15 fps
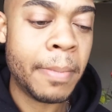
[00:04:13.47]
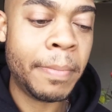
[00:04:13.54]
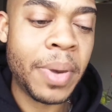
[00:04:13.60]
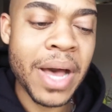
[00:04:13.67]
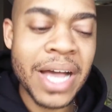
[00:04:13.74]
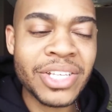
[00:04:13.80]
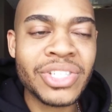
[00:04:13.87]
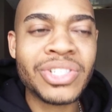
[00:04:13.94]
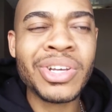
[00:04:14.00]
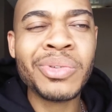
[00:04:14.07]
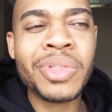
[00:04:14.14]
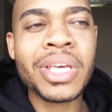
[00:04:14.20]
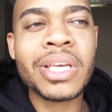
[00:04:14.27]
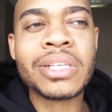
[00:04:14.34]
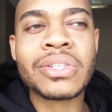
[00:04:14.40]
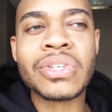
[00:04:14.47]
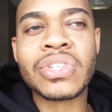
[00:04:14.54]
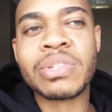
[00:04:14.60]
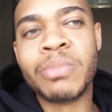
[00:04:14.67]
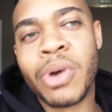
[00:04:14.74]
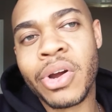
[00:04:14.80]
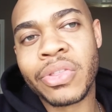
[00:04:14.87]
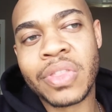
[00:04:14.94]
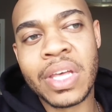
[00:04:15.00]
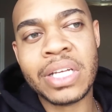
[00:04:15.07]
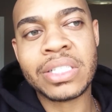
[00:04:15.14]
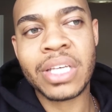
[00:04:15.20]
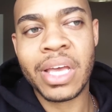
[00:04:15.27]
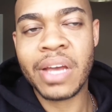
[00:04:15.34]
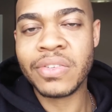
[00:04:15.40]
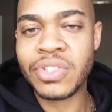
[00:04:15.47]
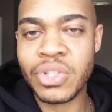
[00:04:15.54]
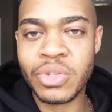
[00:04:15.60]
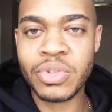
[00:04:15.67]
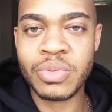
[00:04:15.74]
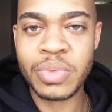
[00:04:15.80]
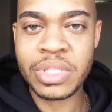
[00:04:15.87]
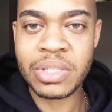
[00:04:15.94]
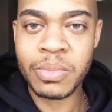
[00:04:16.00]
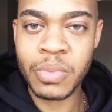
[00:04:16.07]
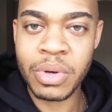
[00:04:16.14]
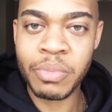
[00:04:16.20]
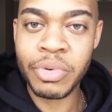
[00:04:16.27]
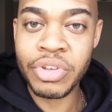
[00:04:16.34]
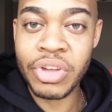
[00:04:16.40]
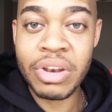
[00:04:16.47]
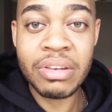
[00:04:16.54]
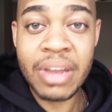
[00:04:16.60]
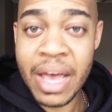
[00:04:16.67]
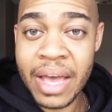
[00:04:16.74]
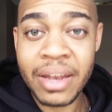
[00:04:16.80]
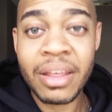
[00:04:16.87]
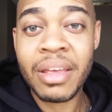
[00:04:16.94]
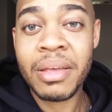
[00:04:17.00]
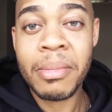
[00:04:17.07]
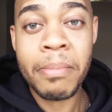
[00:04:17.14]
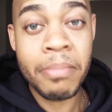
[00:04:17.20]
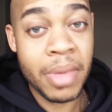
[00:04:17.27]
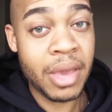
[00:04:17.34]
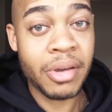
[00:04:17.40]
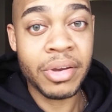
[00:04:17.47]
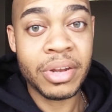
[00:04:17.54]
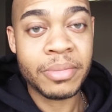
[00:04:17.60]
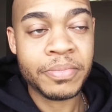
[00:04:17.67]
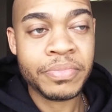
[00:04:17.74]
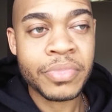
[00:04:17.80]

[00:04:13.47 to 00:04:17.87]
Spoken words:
But I just don't think it's a smart thing to have children with someone when you're not married.